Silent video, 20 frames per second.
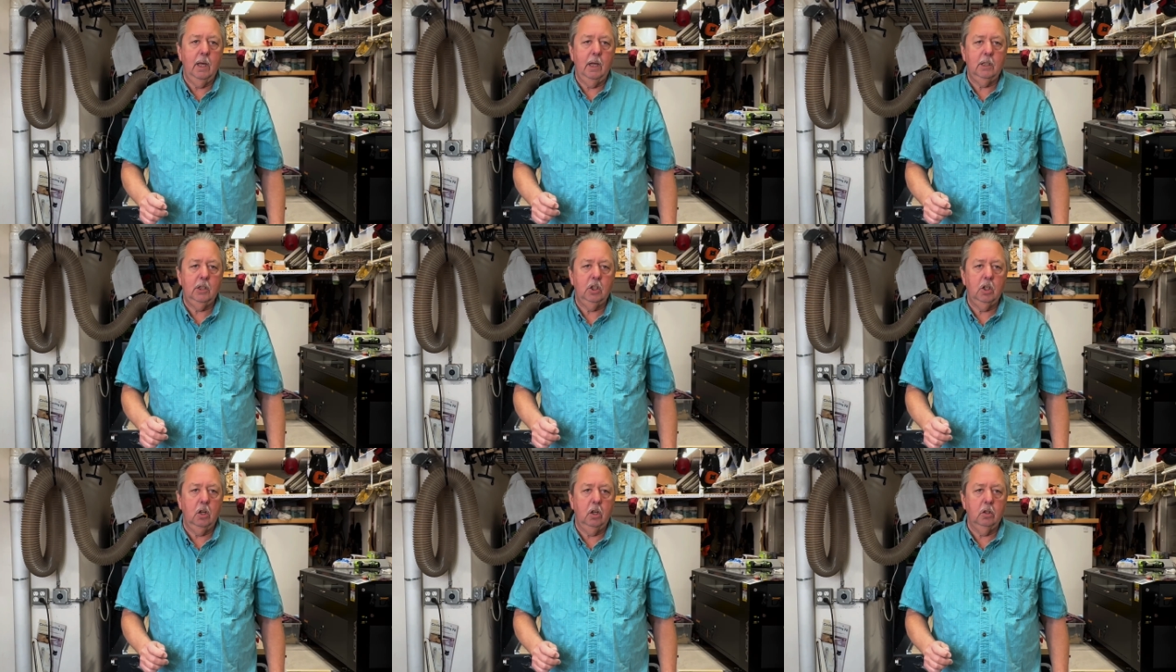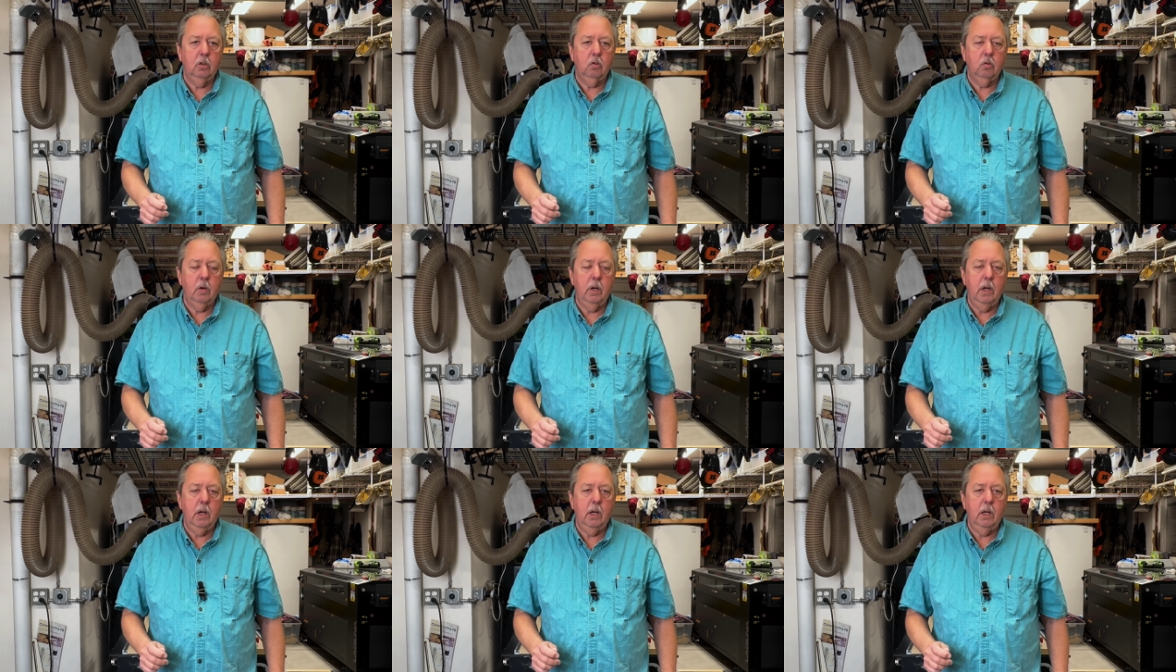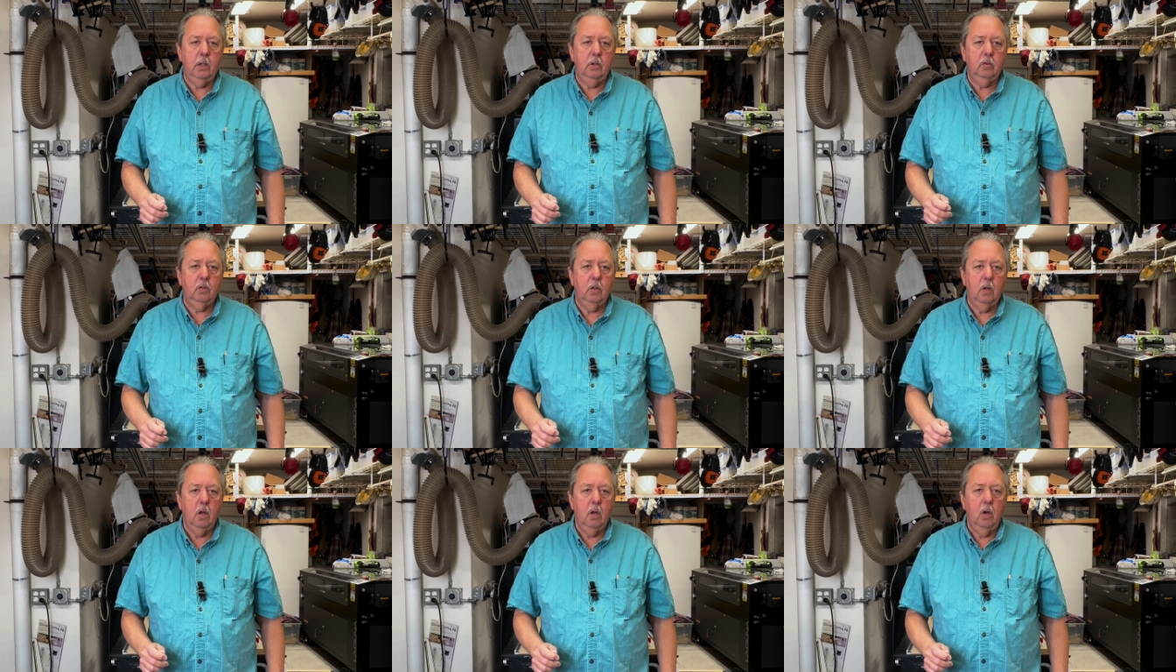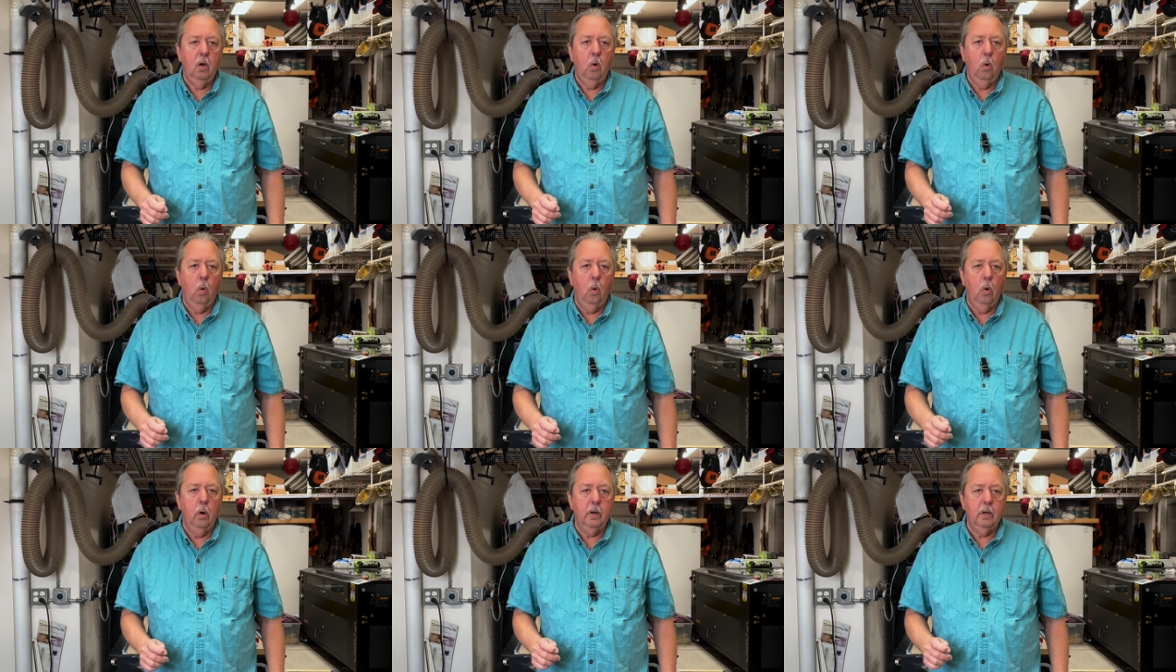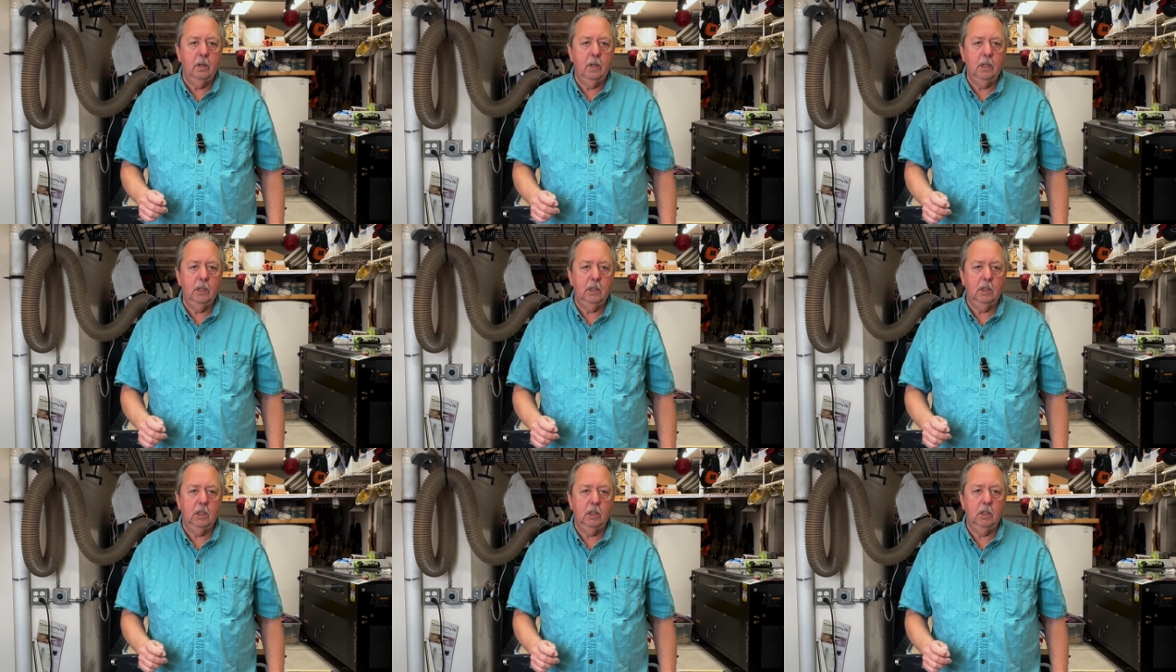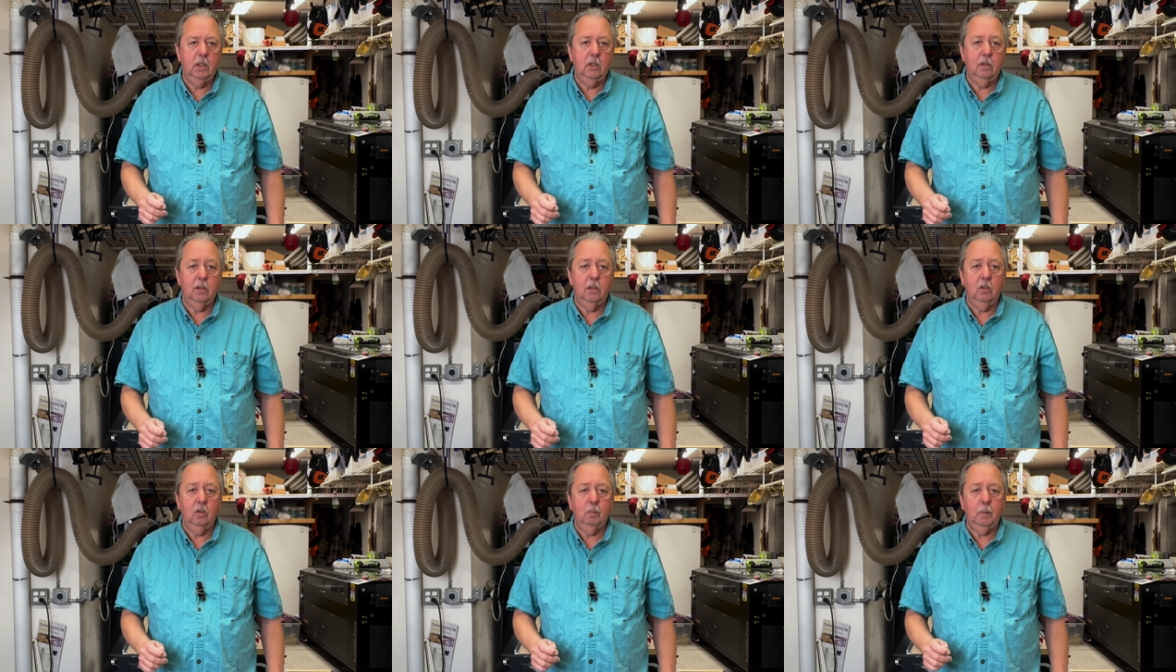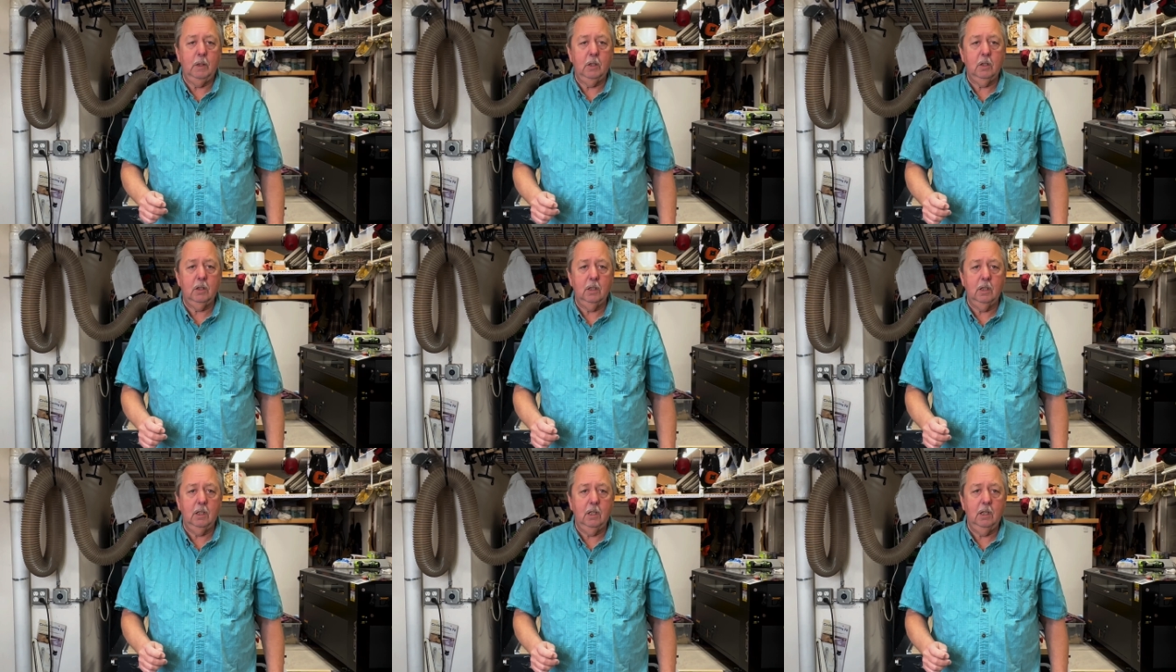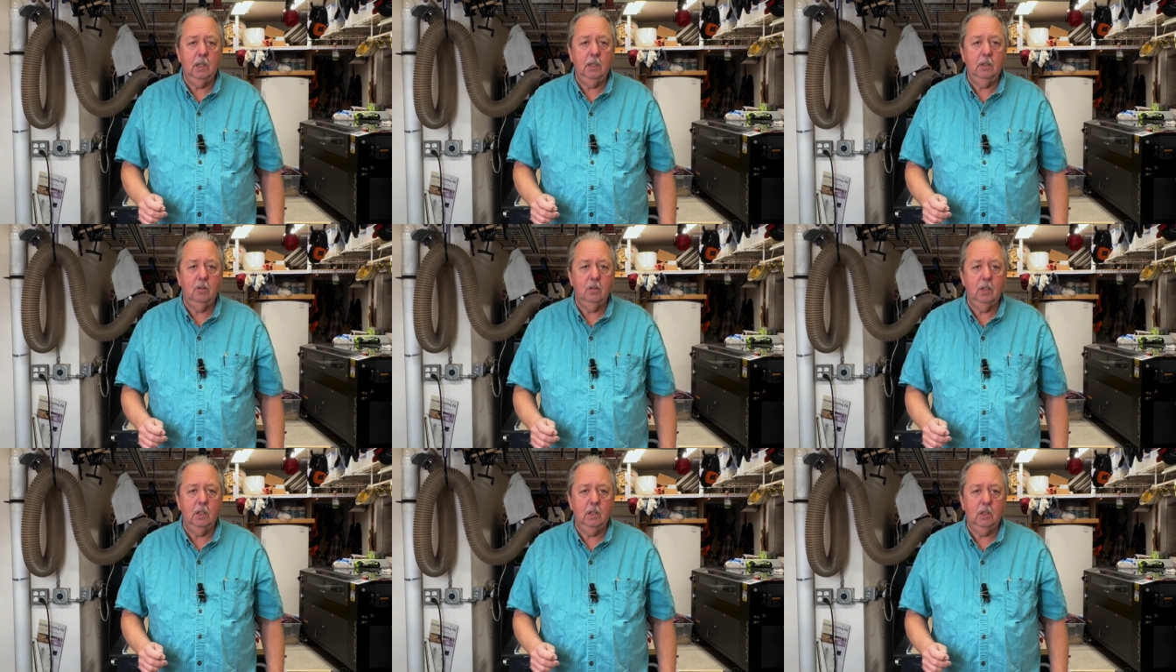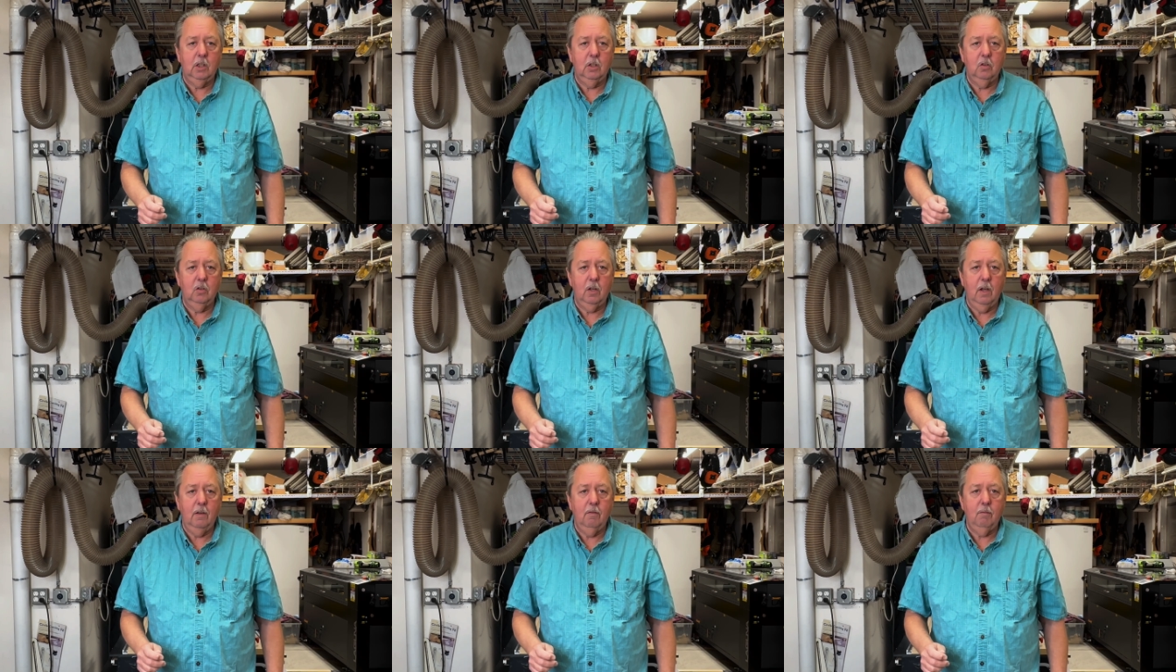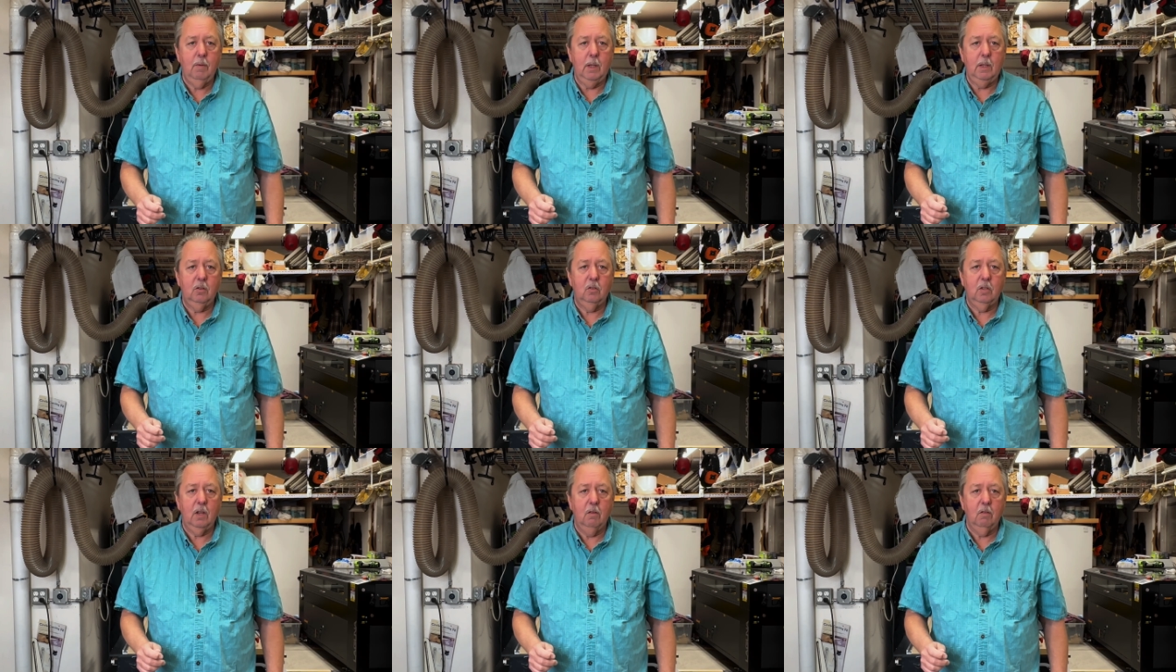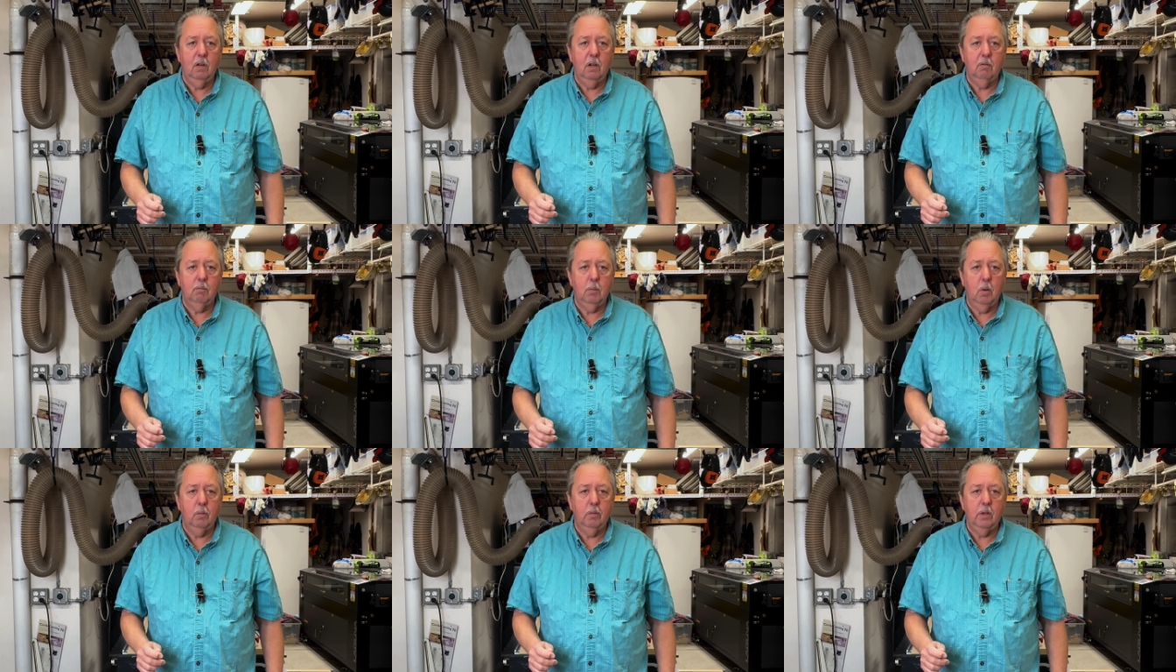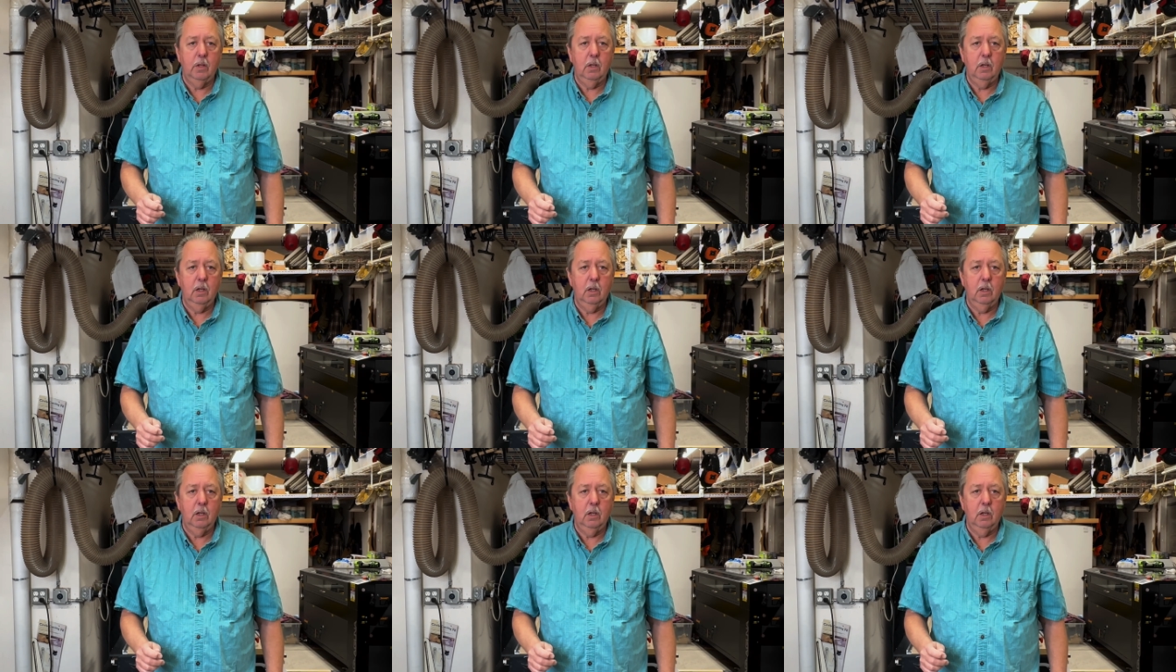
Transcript: catch-all trays or dishes, especially kids' dishes. I've made several of them over the